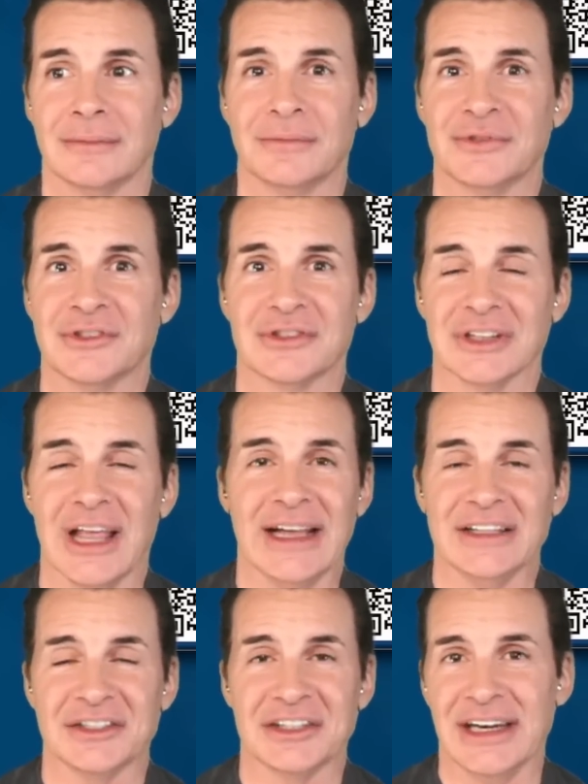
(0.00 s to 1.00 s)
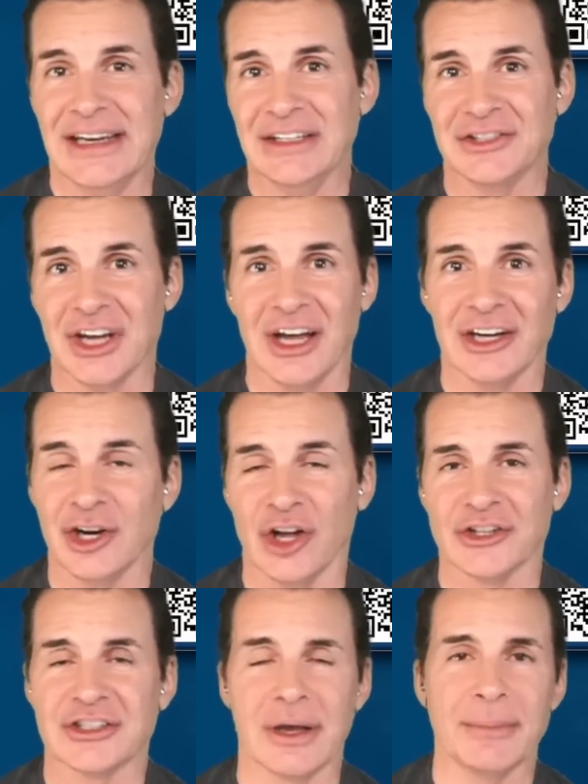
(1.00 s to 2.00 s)
slights that he's done
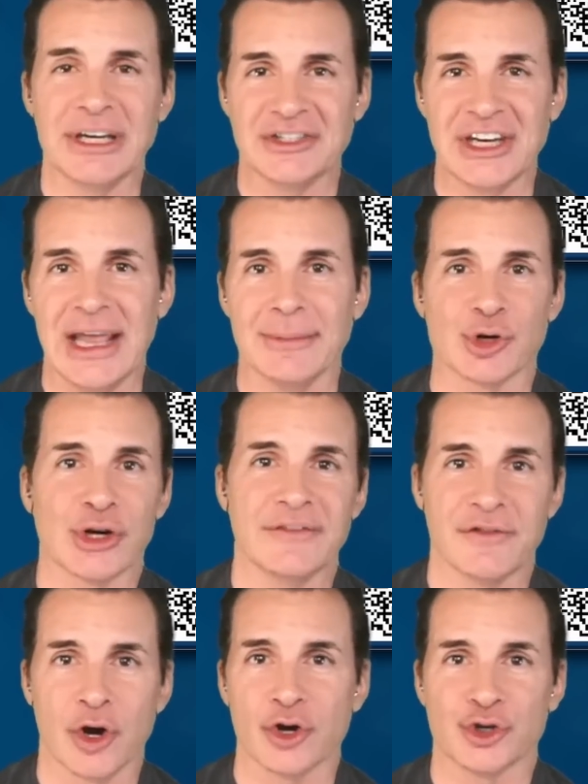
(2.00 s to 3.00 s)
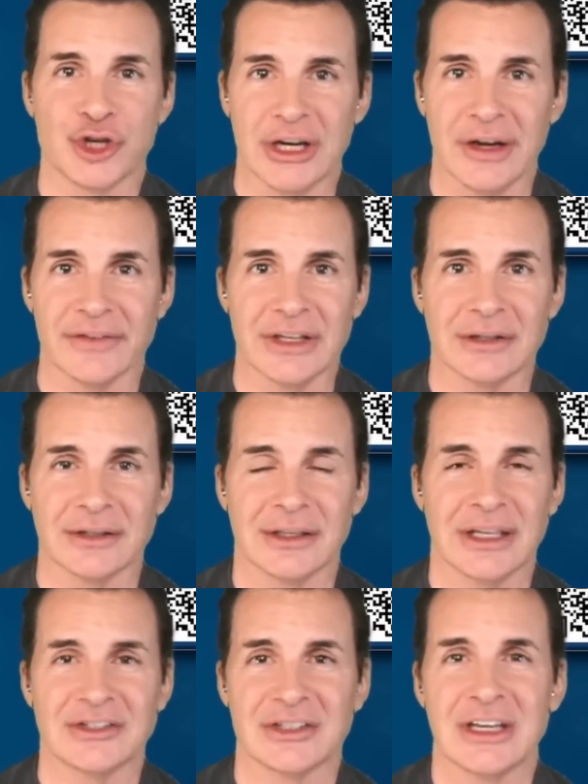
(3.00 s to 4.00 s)
on somebody's name or inversion of it.
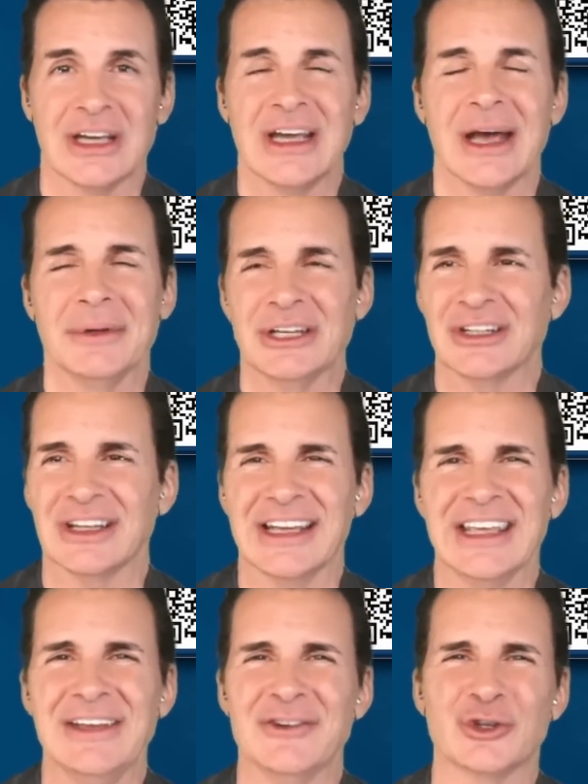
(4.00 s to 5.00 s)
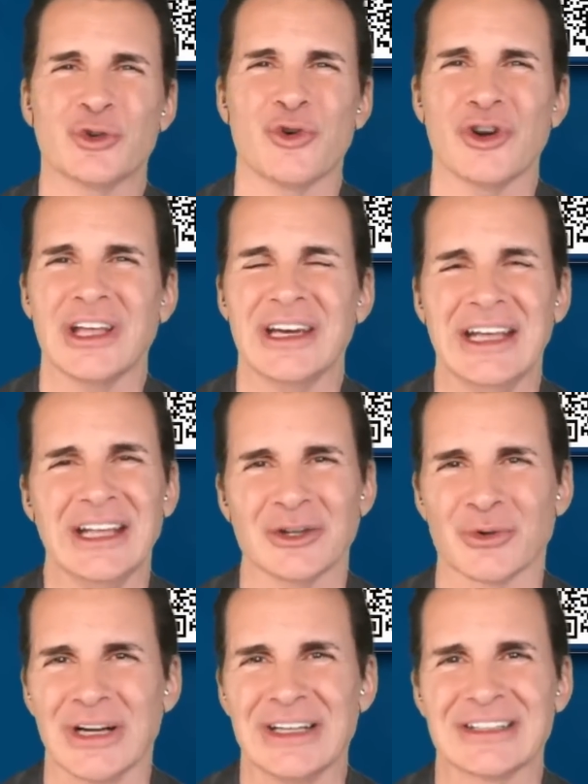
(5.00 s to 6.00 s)
It's, I mean, like even Crooked
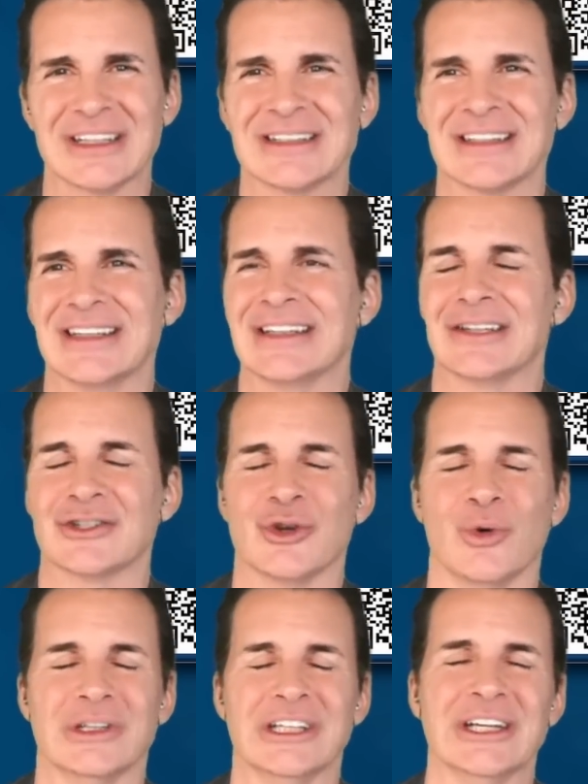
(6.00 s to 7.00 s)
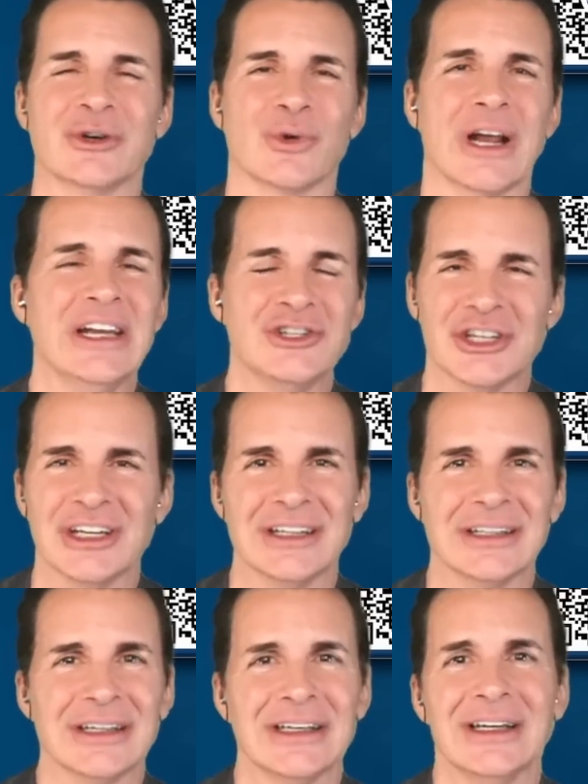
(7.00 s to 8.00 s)
Hillary is doesn't, there's no
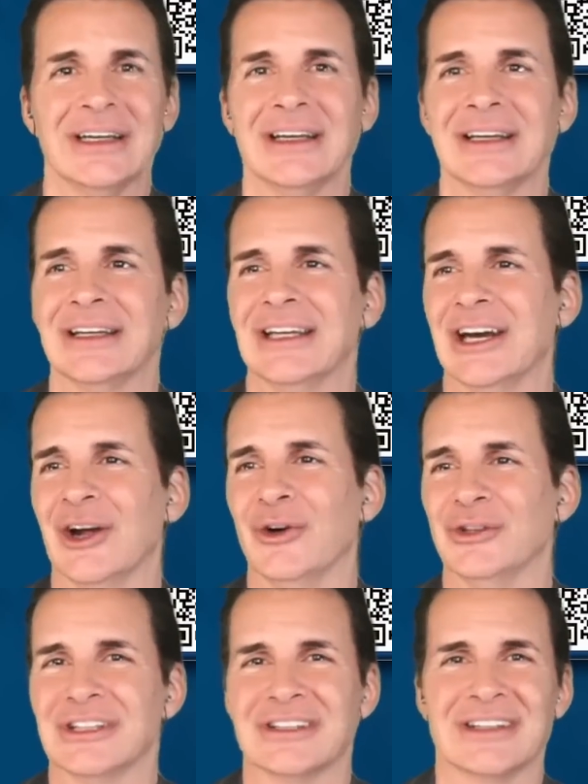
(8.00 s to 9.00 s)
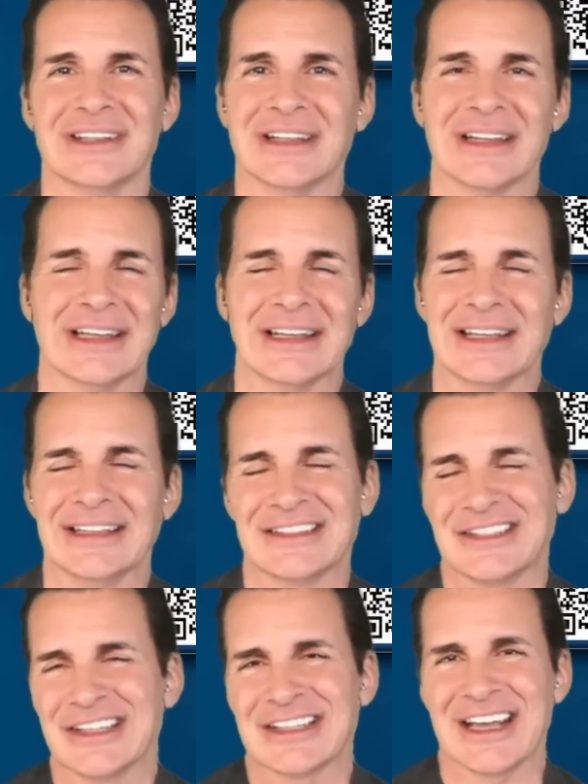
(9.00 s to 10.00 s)
alliteration you know this like
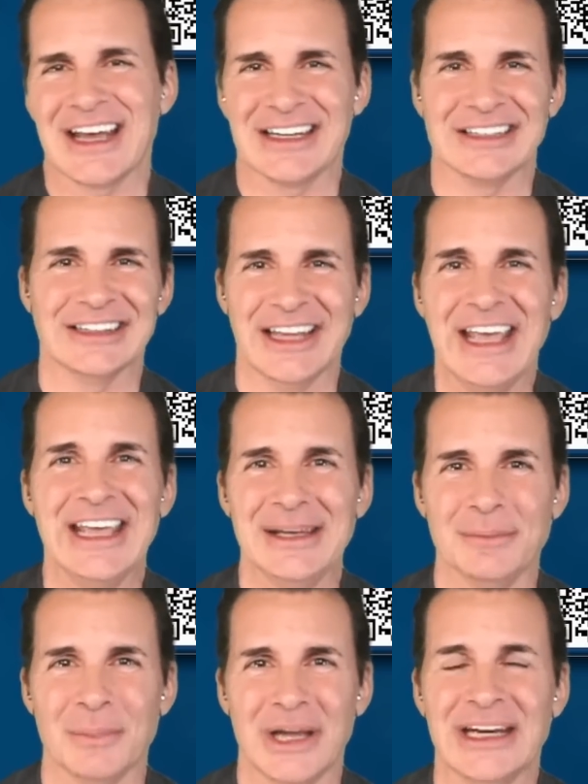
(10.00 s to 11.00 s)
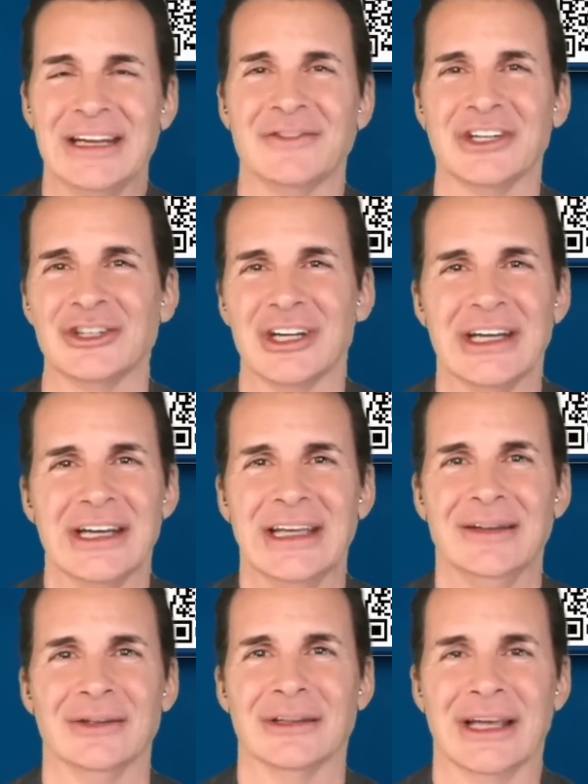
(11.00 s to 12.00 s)
it's just kind of lame and even
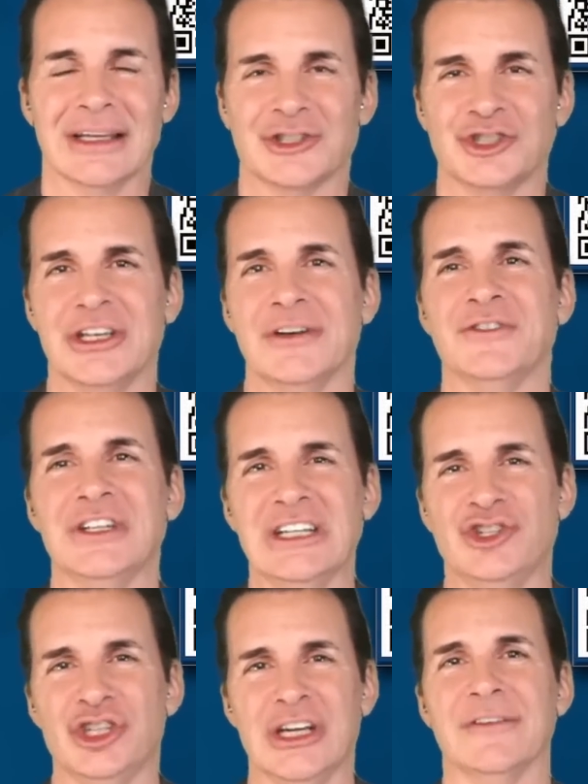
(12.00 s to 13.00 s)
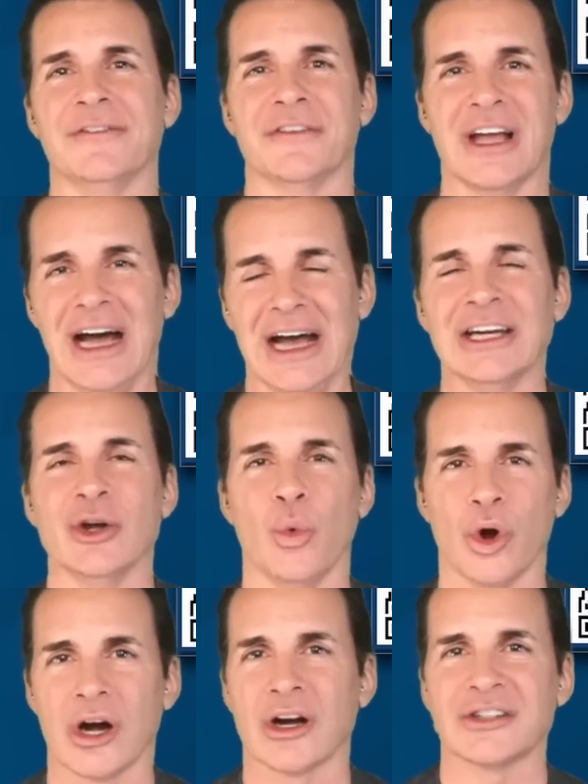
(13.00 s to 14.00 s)
like shifty shift kind of
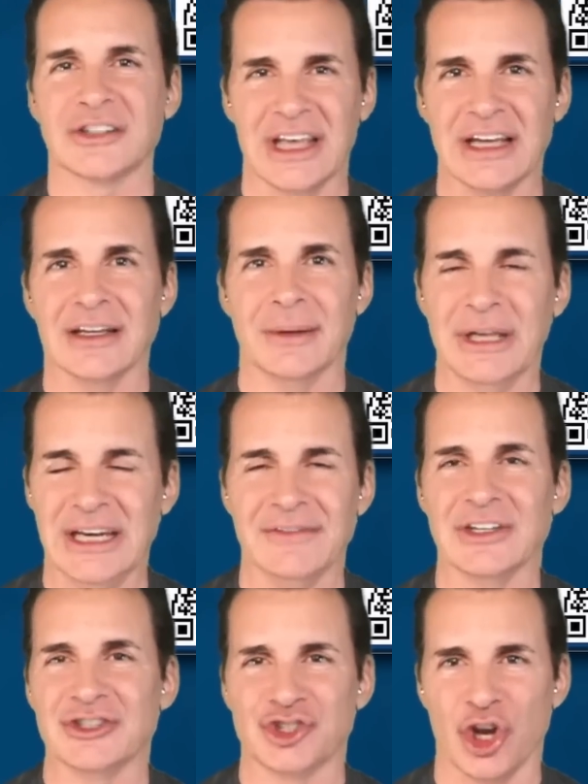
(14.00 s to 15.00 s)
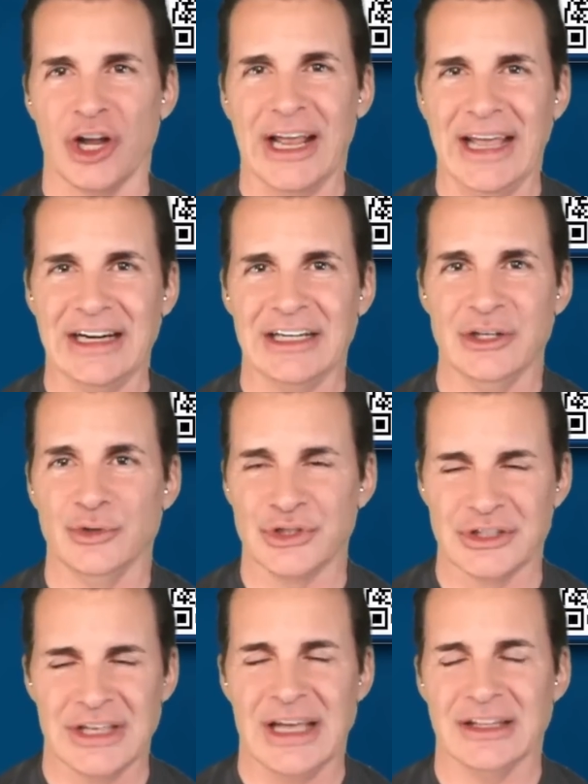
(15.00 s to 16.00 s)
works they i mean even sean hannity
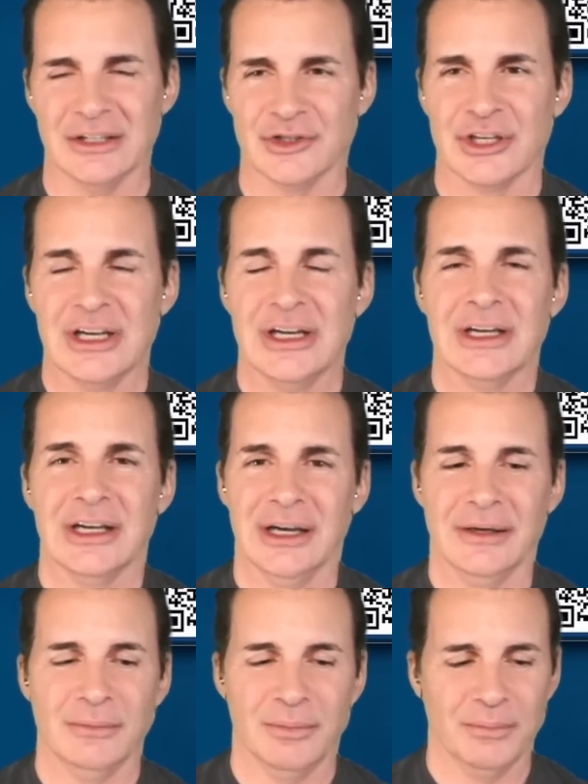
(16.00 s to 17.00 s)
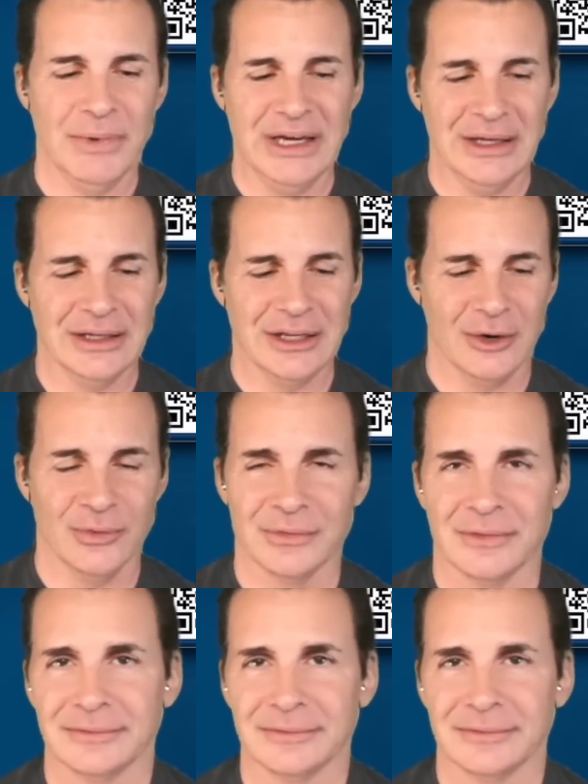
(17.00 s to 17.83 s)
uses that there's uh many you know